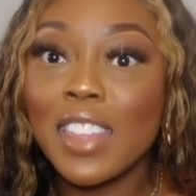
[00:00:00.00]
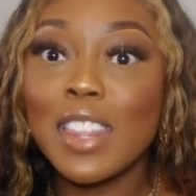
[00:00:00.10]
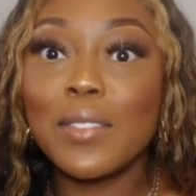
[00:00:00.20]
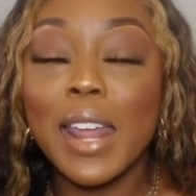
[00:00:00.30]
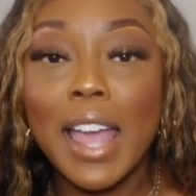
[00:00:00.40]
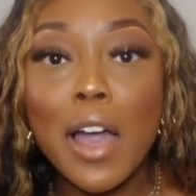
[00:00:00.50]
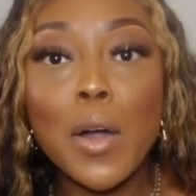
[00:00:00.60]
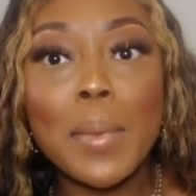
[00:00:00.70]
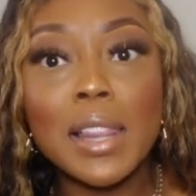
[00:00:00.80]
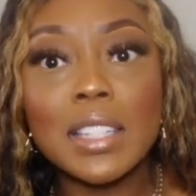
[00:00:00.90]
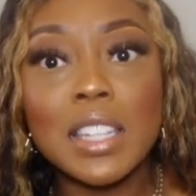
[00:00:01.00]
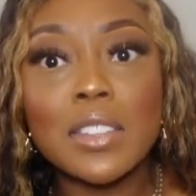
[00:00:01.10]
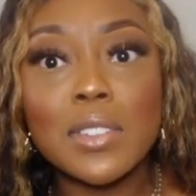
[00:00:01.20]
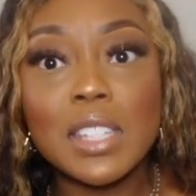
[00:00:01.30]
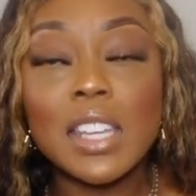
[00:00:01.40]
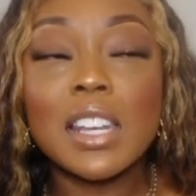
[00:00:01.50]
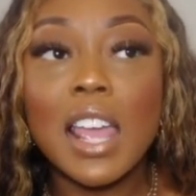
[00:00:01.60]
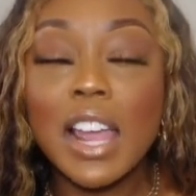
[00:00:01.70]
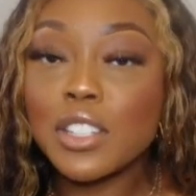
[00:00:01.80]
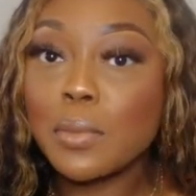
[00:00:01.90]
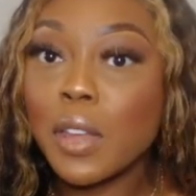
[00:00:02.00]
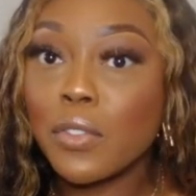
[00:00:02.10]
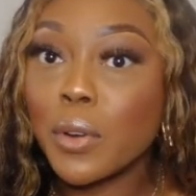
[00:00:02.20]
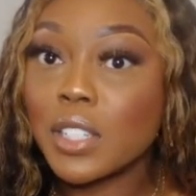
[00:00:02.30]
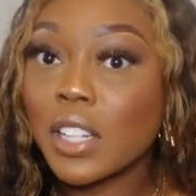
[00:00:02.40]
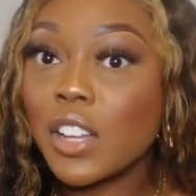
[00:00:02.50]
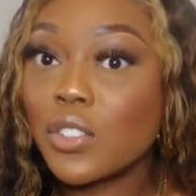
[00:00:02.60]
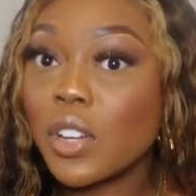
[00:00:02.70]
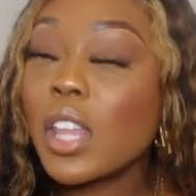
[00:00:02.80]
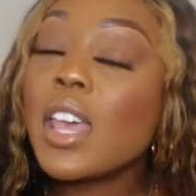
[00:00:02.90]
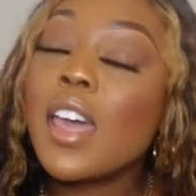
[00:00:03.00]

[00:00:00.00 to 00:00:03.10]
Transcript: and then when I got home I looked at the receipt and I actually paid $1,400.